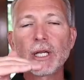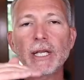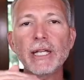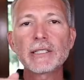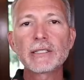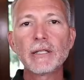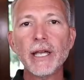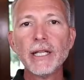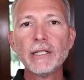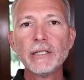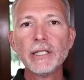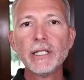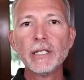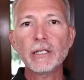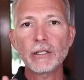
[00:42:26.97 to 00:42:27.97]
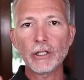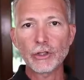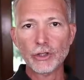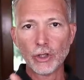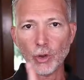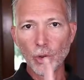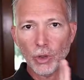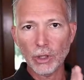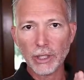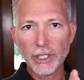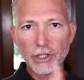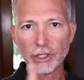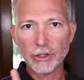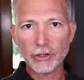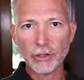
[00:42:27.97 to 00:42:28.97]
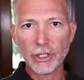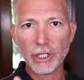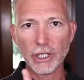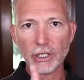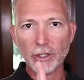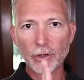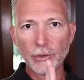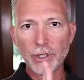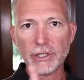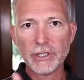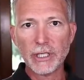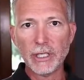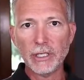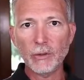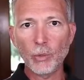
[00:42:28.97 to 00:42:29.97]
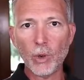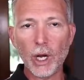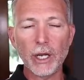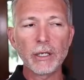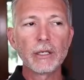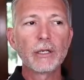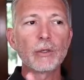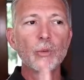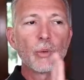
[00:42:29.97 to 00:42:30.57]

it's likely there's a correlation to the increase in what?